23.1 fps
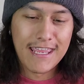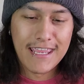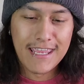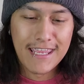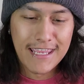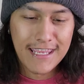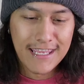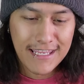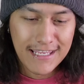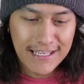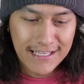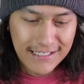
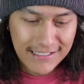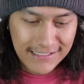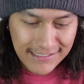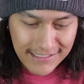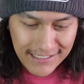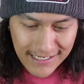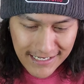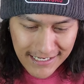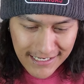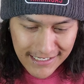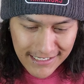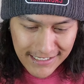is
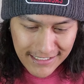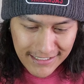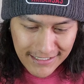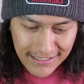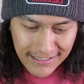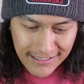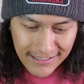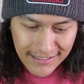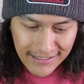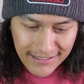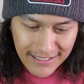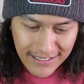
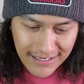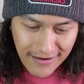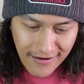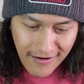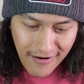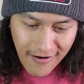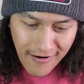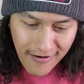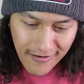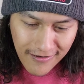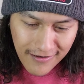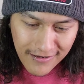the
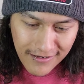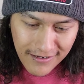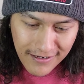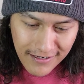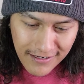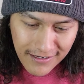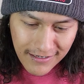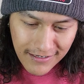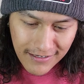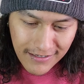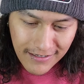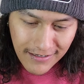
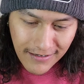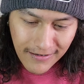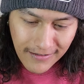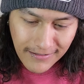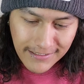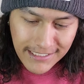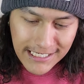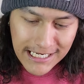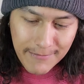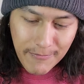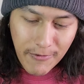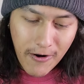
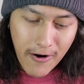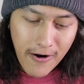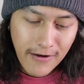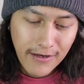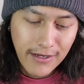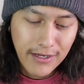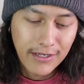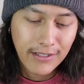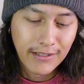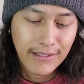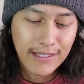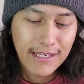Team
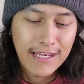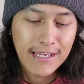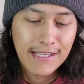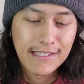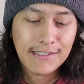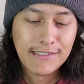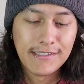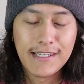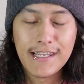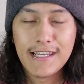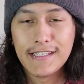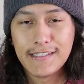Arc Elite
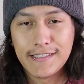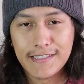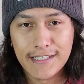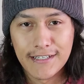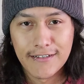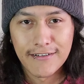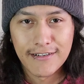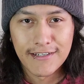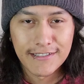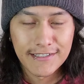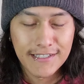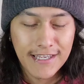Z
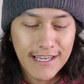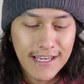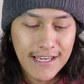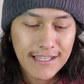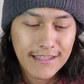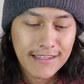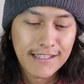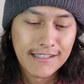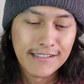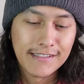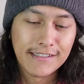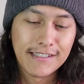series,
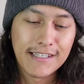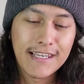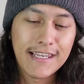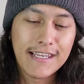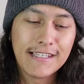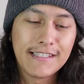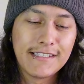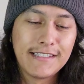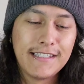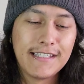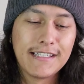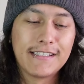the
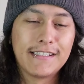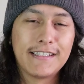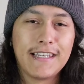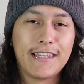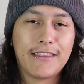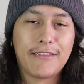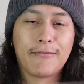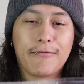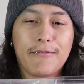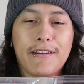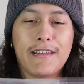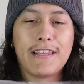
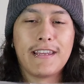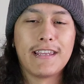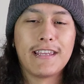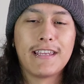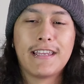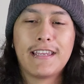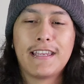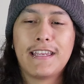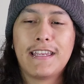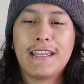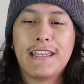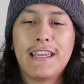Z63.
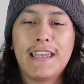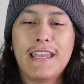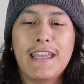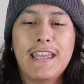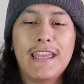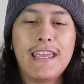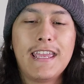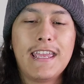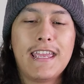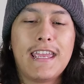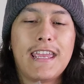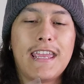
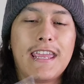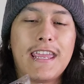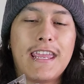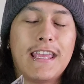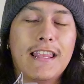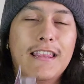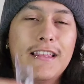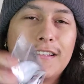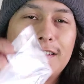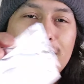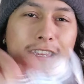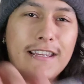It
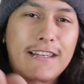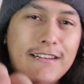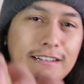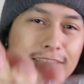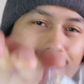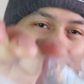looks like your